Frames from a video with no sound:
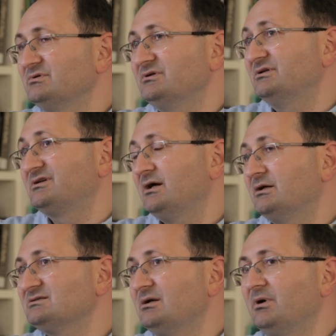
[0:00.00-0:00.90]
it
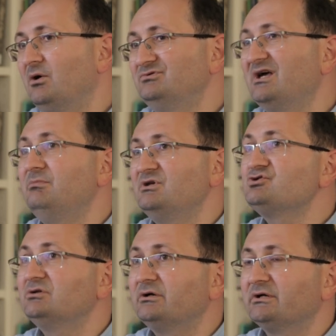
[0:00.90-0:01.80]
can somehow
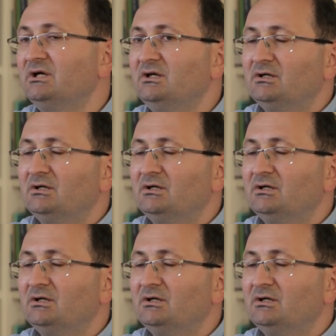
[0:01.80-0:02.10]
damage their